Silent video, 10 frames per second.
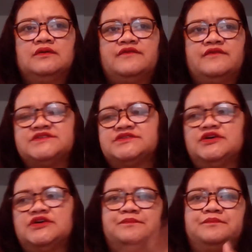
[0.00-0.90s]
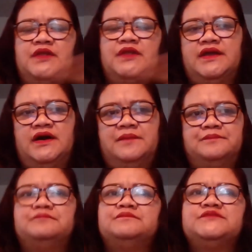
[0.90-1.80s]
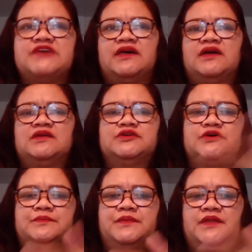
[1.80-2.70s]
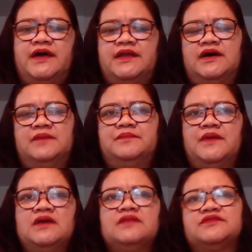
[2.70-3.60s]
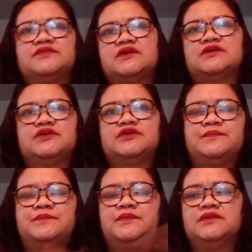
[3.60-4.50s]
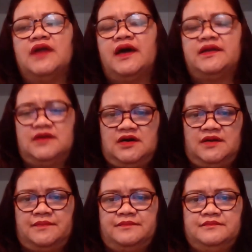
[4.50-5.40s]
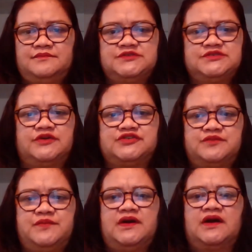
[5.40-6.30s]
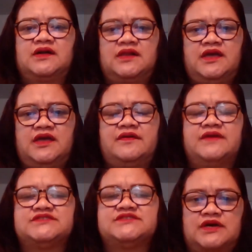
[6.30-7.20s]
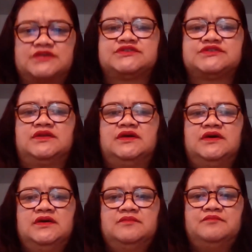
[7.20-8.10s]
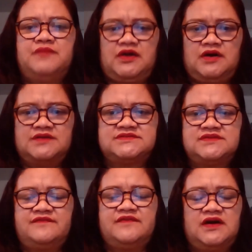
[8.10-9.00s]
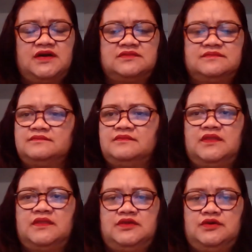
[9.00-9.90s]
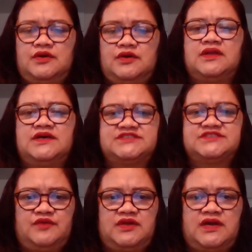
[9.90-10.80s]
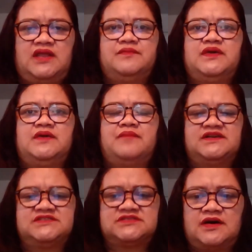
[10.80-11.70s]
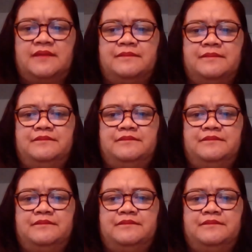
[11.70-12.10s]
First group, line up. Second group, line up. Third group, line up. So it should be a clear instruction because if not, your classroom will gonna be messed up.